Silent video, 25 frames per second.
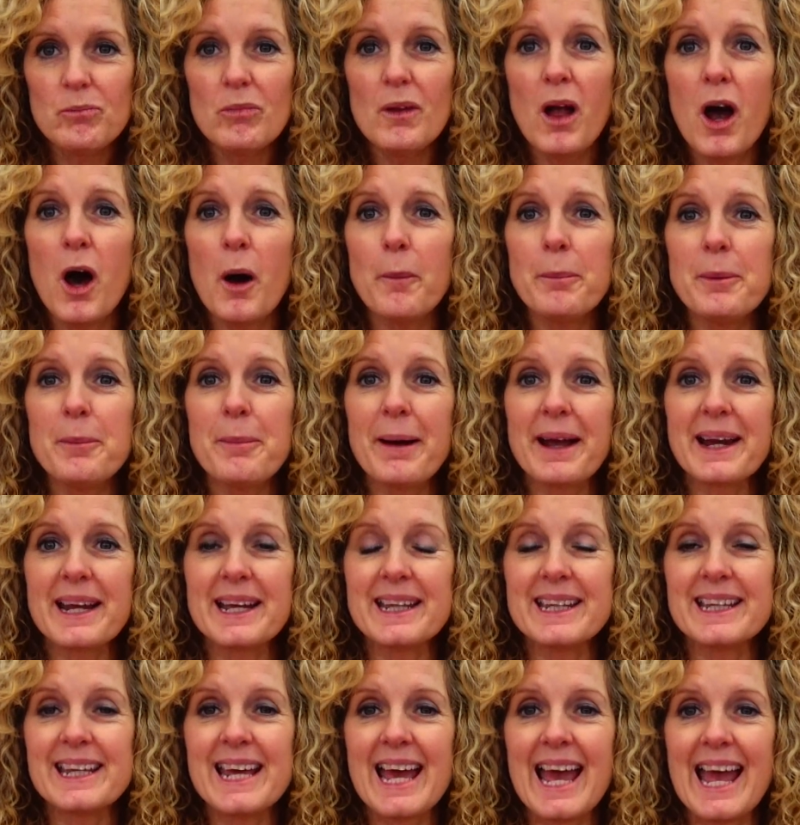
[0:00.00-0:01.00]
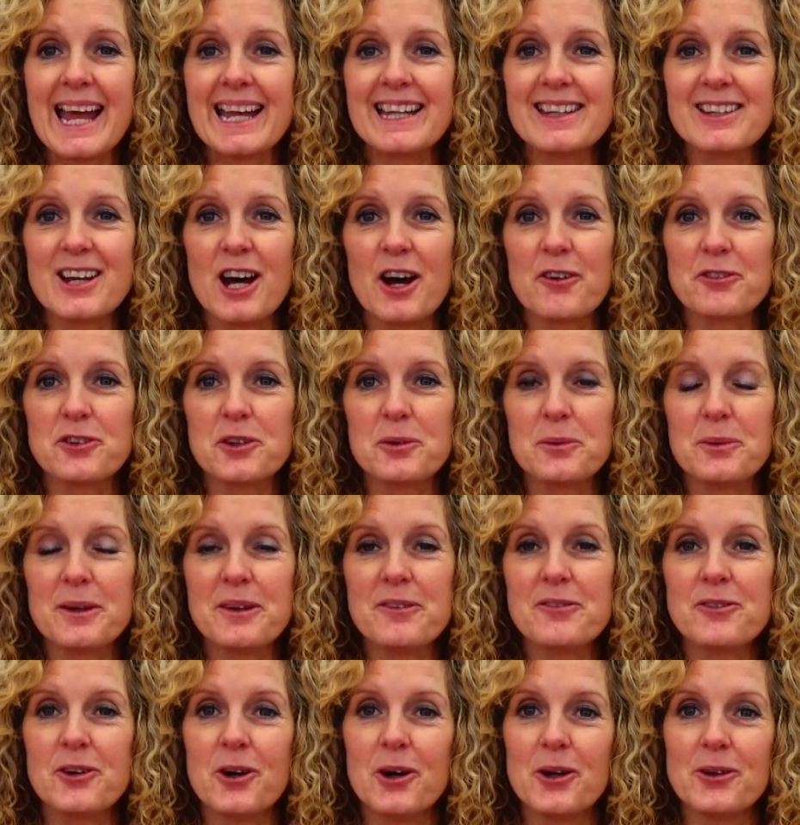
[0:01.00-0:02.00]
I'll be back at the end after
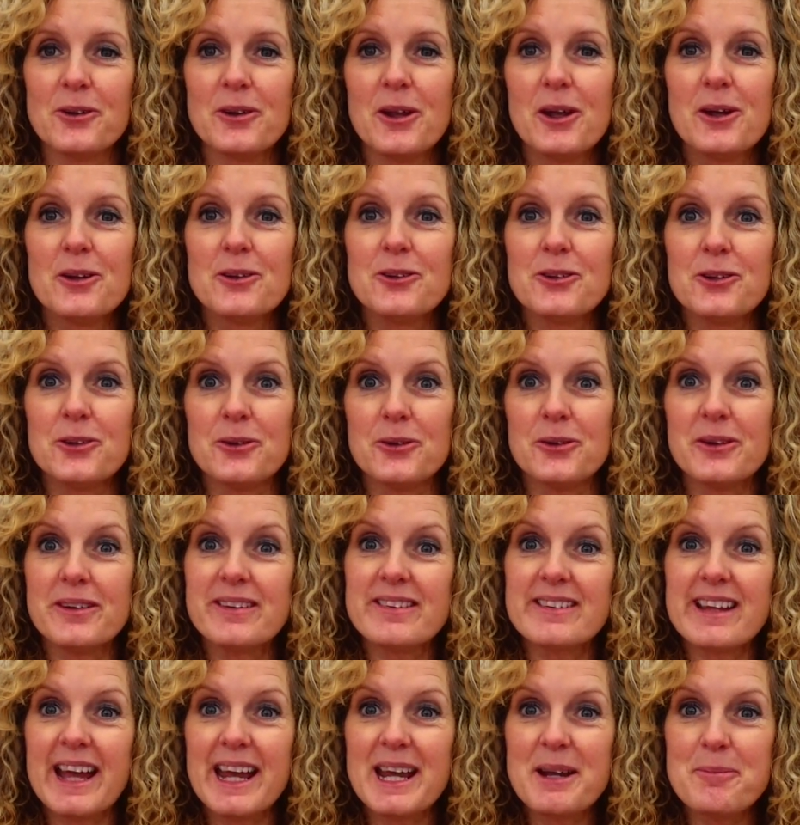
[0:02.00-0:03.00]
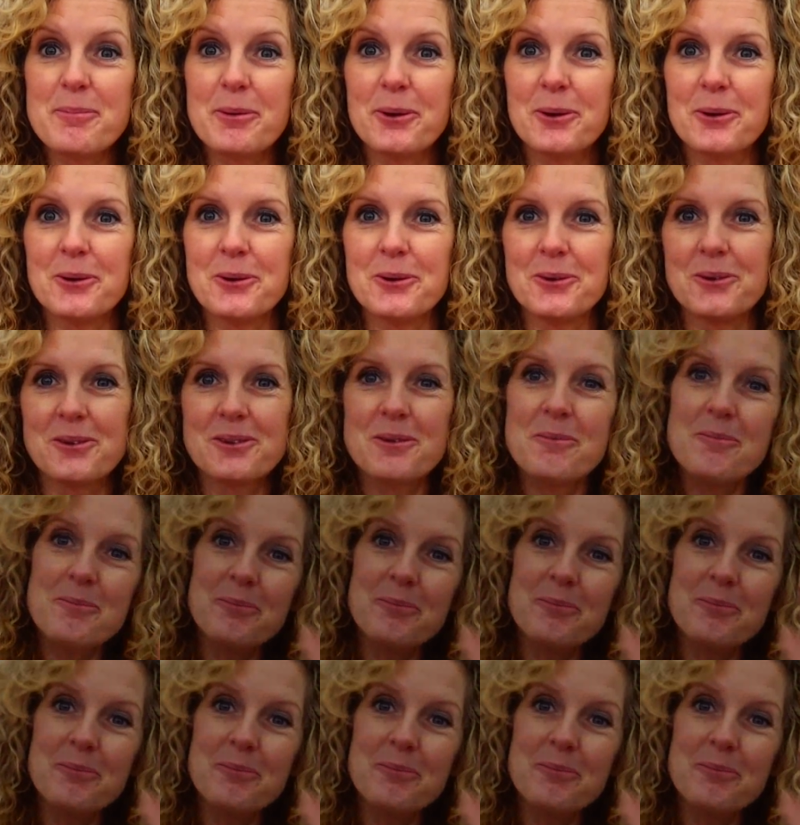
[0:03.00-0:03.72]
we've gone to the stables.